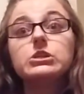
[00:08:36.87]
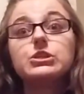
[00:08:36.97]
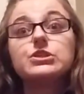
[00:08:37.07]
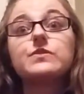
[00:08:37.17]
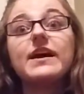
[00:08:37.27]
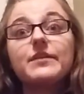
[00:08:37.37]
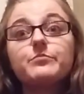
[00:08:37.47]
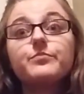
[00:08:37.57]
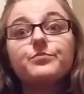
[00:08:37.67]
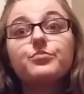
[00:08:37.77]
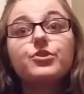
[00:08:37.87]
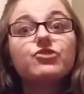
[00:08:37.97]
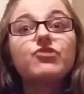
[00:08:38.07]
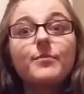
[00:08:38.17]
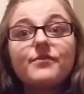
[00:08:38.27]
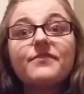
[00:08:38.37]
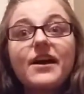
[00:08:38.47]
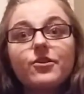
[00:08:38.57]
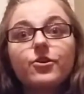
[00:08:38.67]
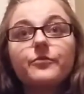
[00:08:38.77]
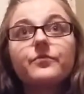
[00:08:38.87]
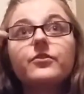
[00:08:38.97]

So I put a drop of Valor